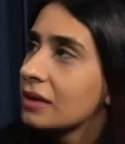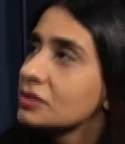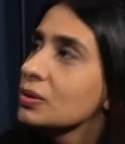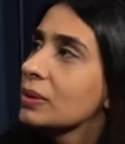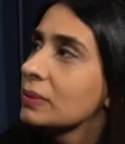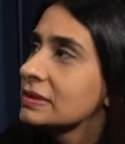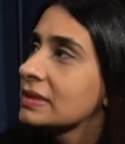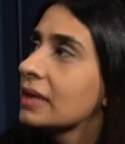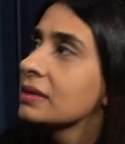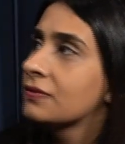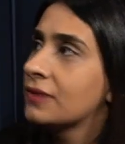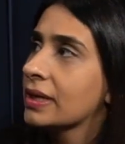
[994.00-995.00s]
so it was
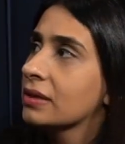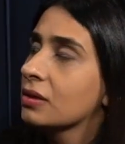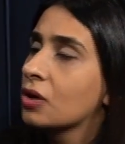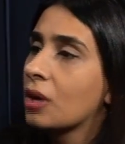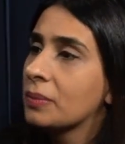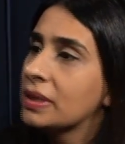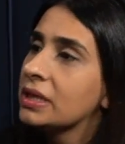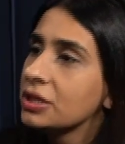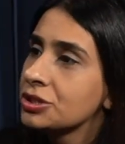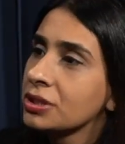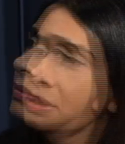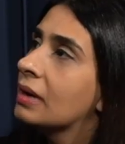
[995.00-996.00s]
kind of like a
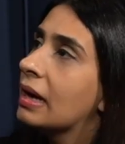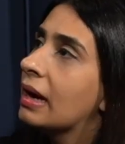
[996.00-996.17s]
combination,